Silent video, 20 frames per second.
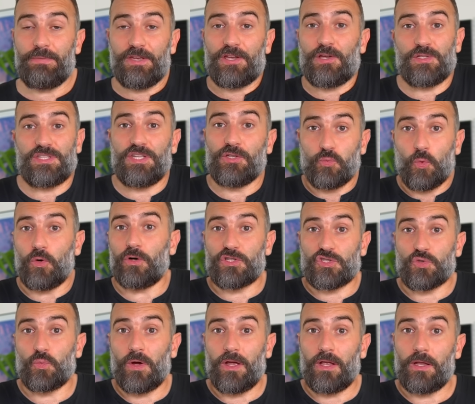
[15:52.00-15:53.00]
because it
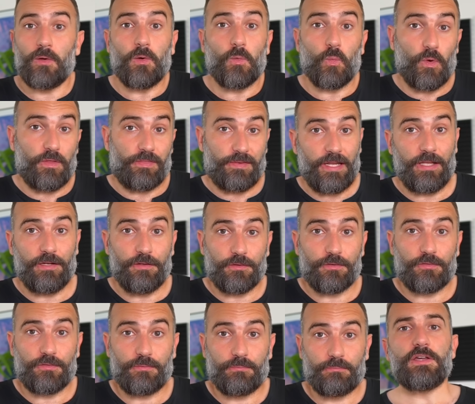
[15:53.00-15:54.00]
works well with
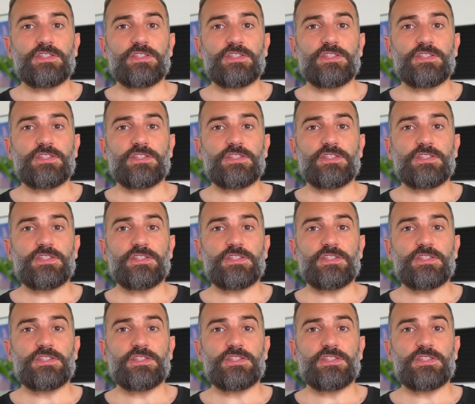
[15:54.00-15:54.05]
Linux.